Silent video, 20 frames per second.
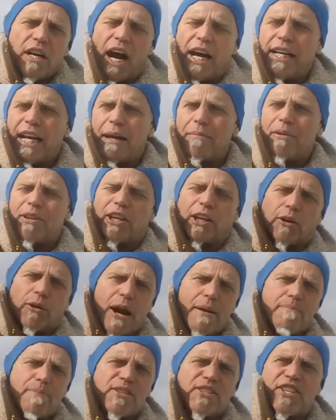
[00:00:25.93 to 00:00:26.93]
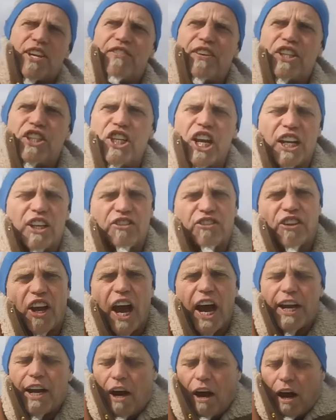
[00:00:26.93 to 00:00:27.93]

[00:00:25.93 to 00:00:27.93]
I named it the Great Pacific Genocide